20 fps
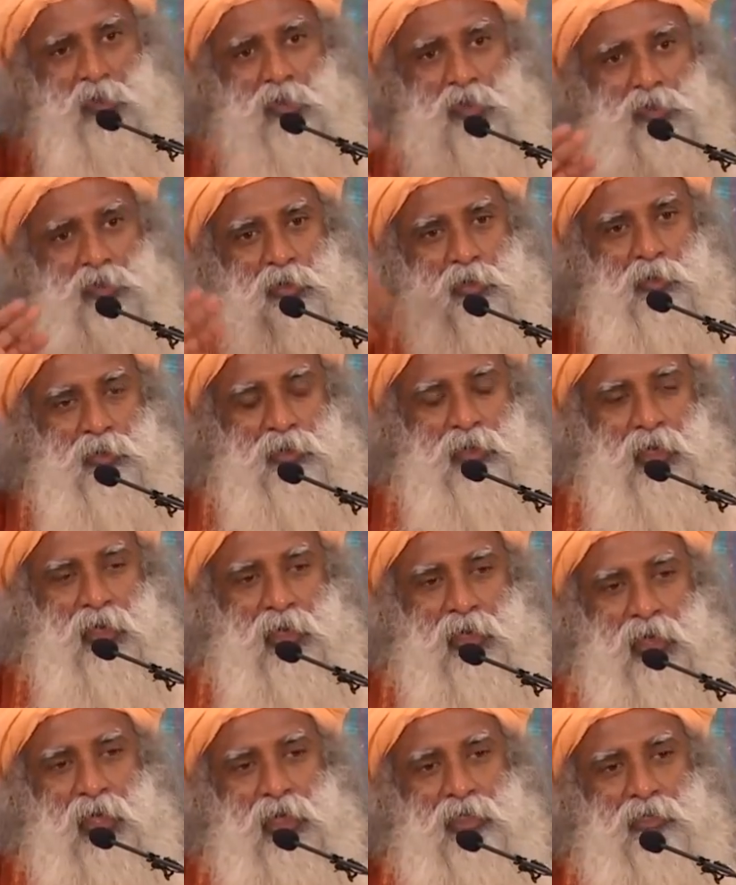God, is over. The
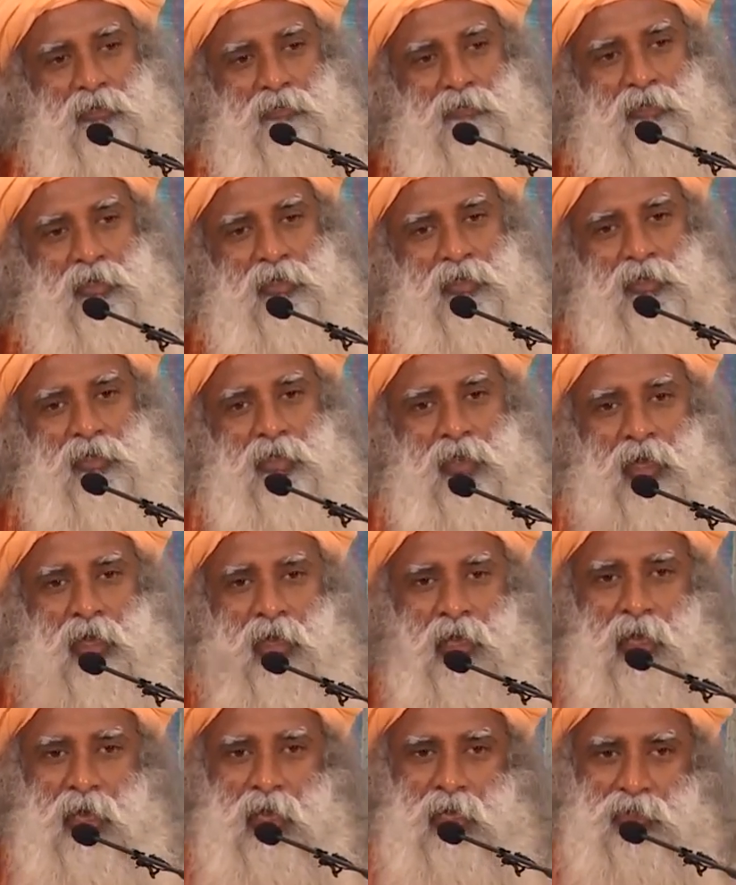enlightened one
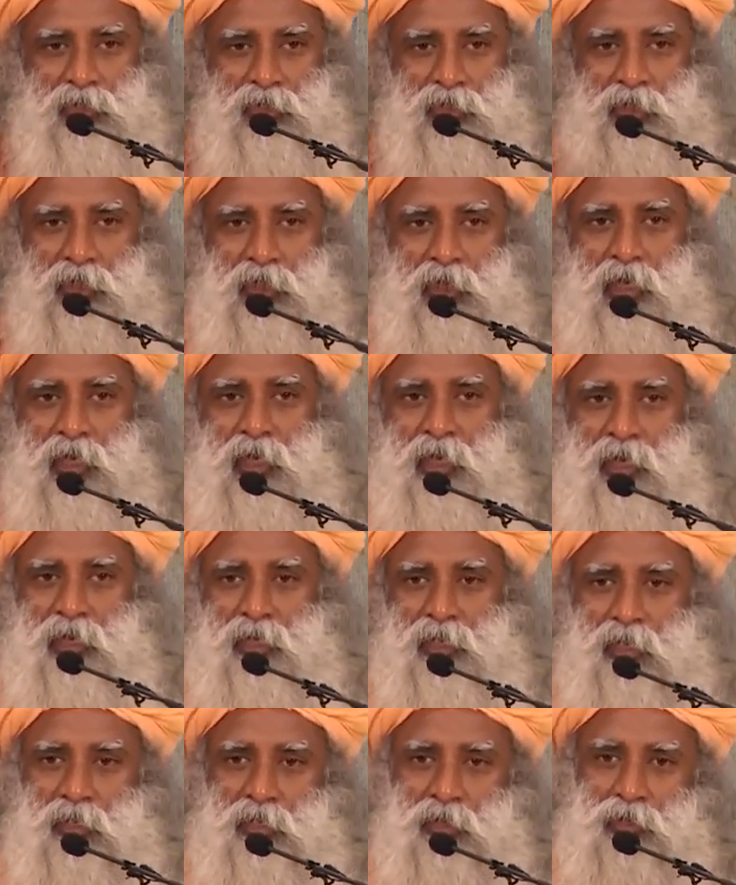has
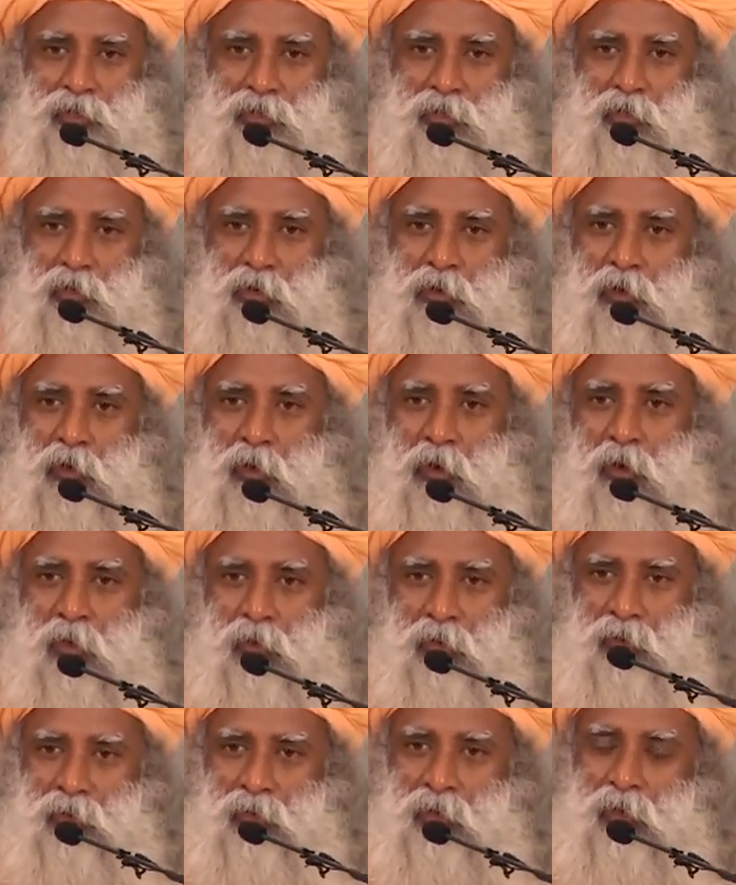declared there is no
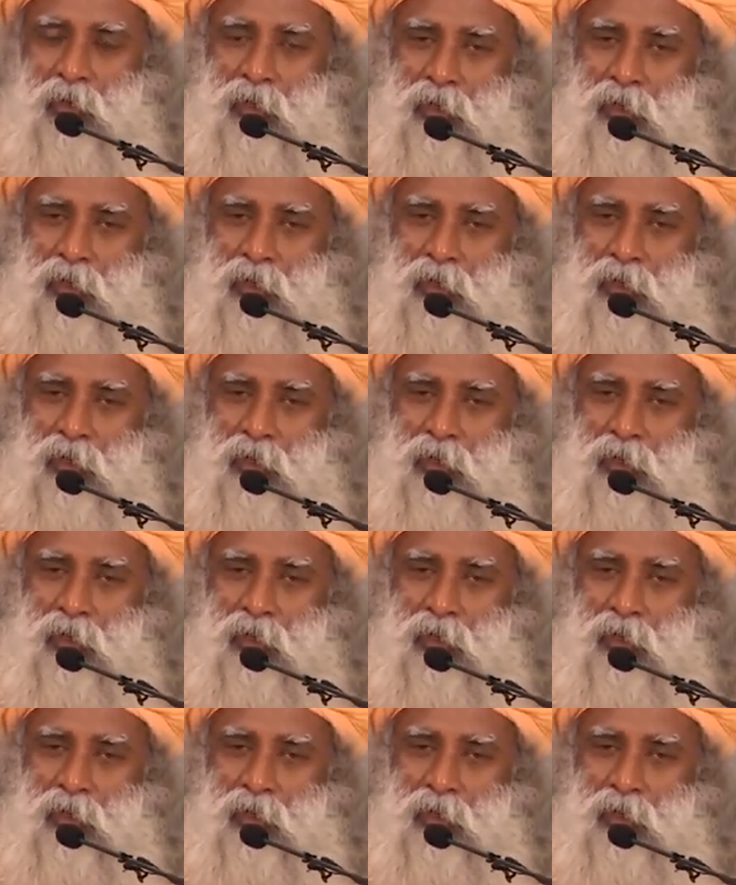God.